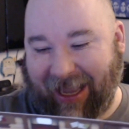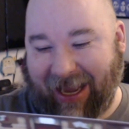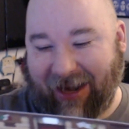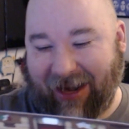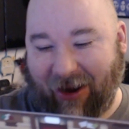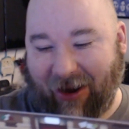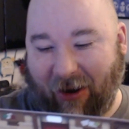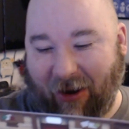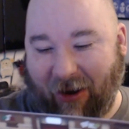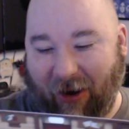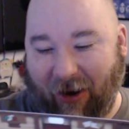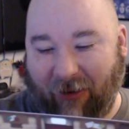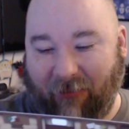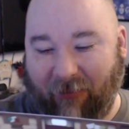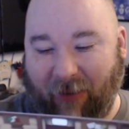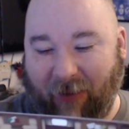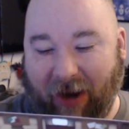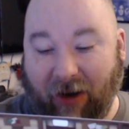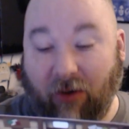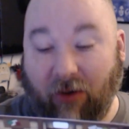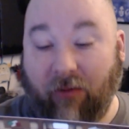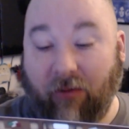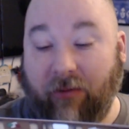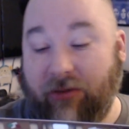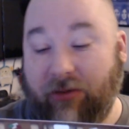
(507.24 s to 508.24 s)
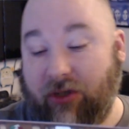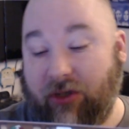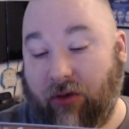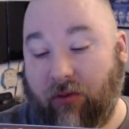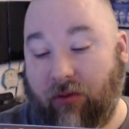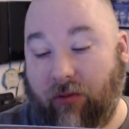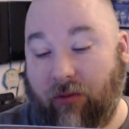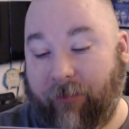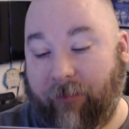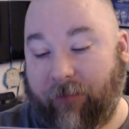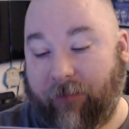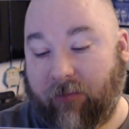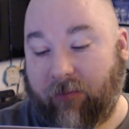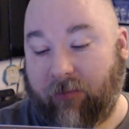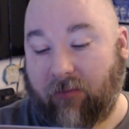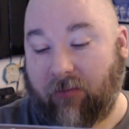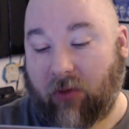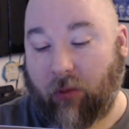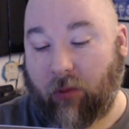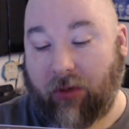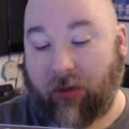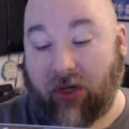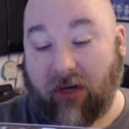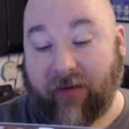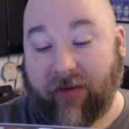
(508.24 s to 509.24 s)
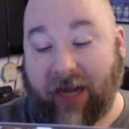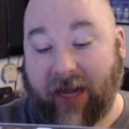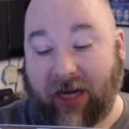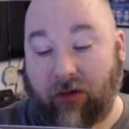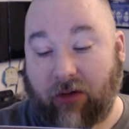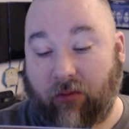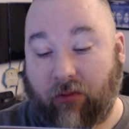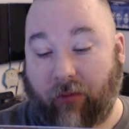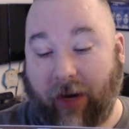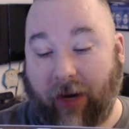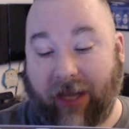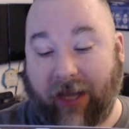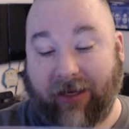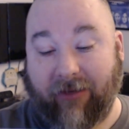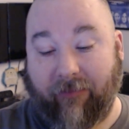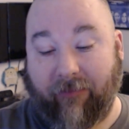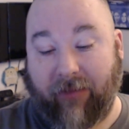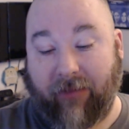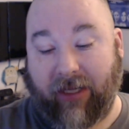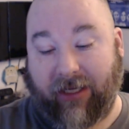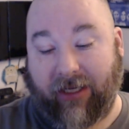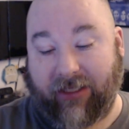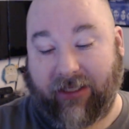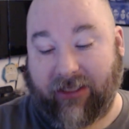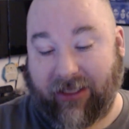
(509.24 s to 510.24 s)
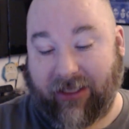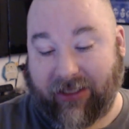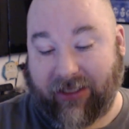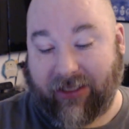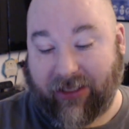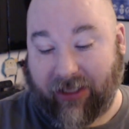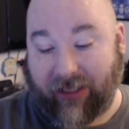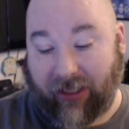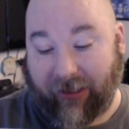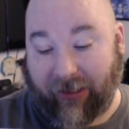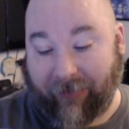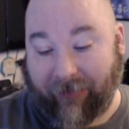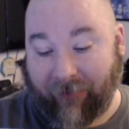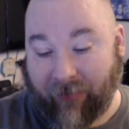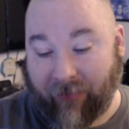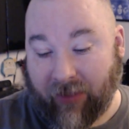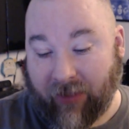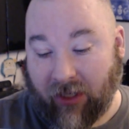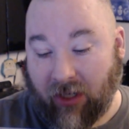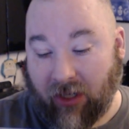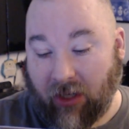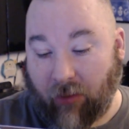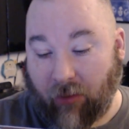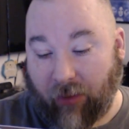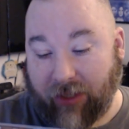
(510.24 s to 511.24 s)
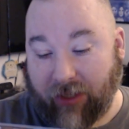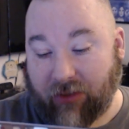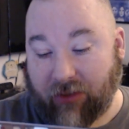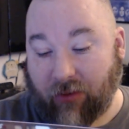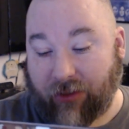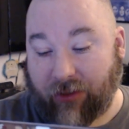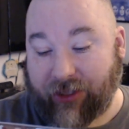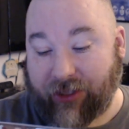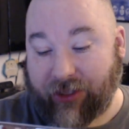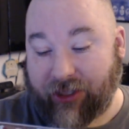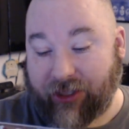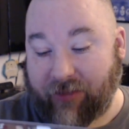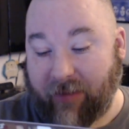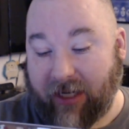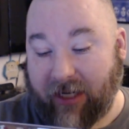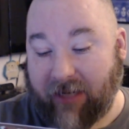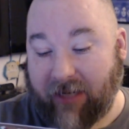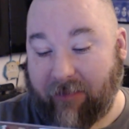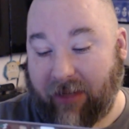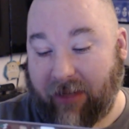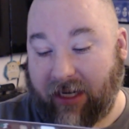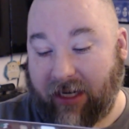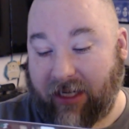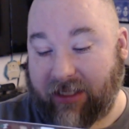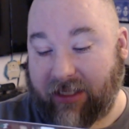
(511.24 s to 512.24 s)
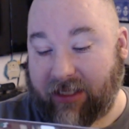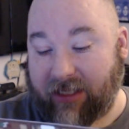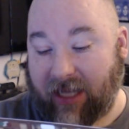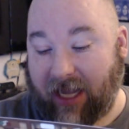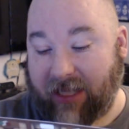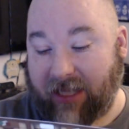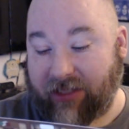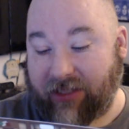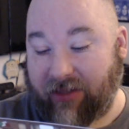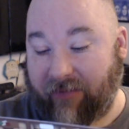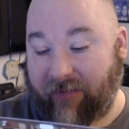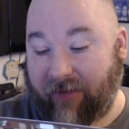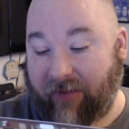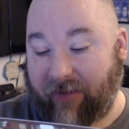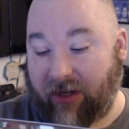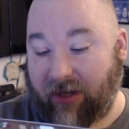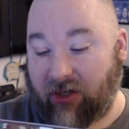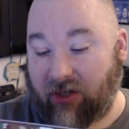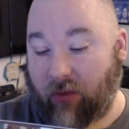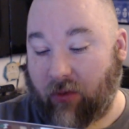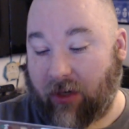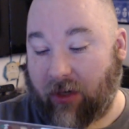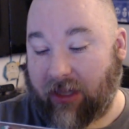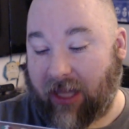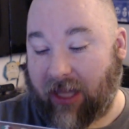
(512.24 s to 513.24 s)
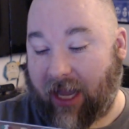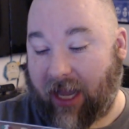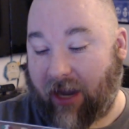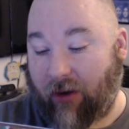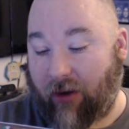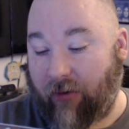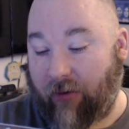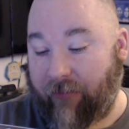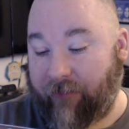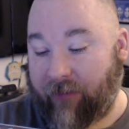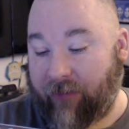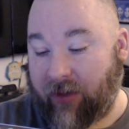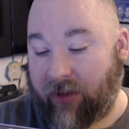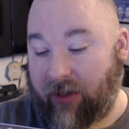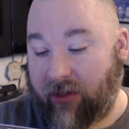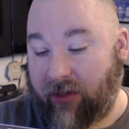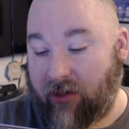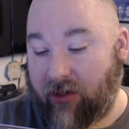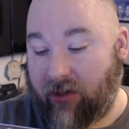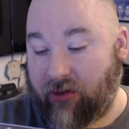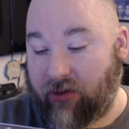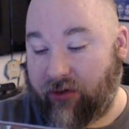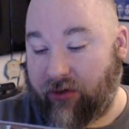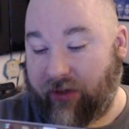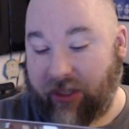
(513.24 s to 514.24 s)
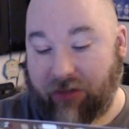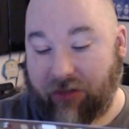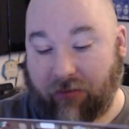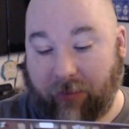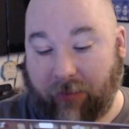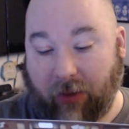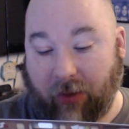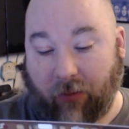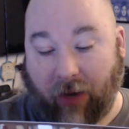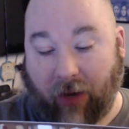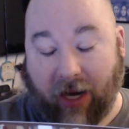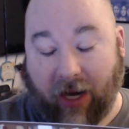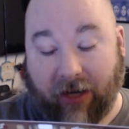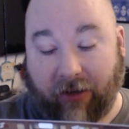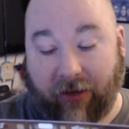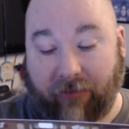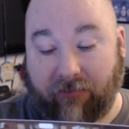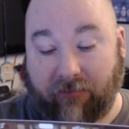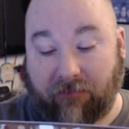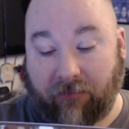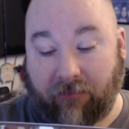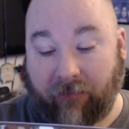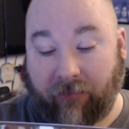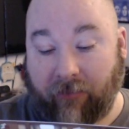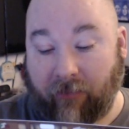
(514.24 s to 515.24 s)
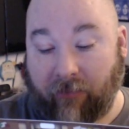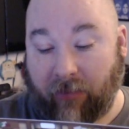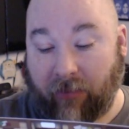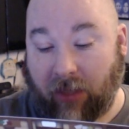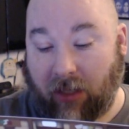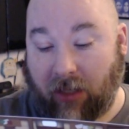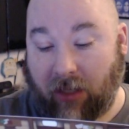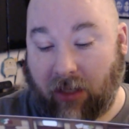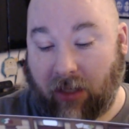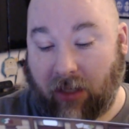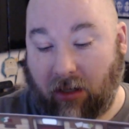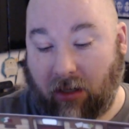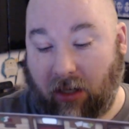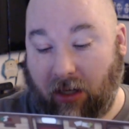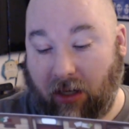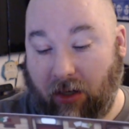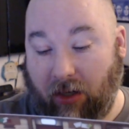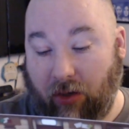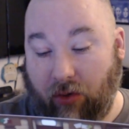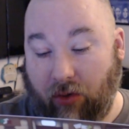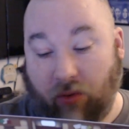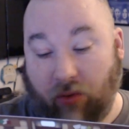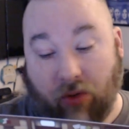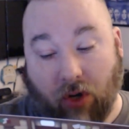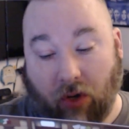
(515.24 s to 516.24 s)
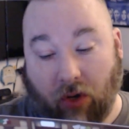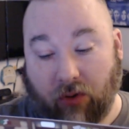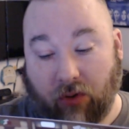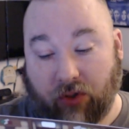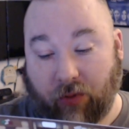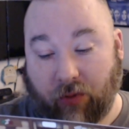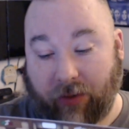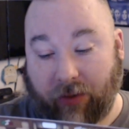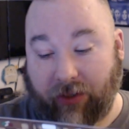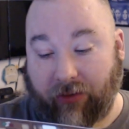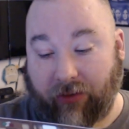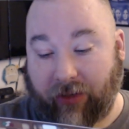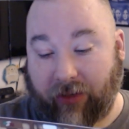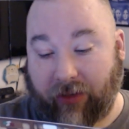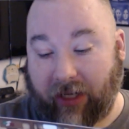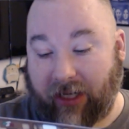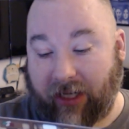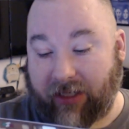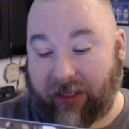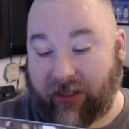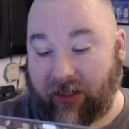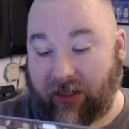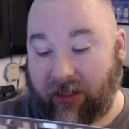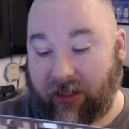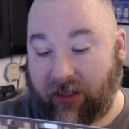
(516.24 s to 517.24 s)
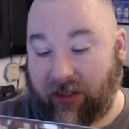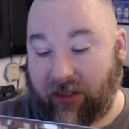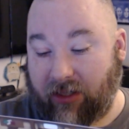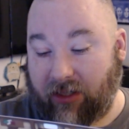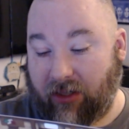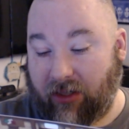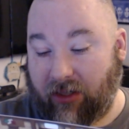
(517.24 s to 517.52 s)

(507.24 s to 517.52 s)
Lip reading: And our so we could have gotten random minis. Let's see. We sourced as many minis as the vendors would allow. So these will be random. Who knows what you'll get?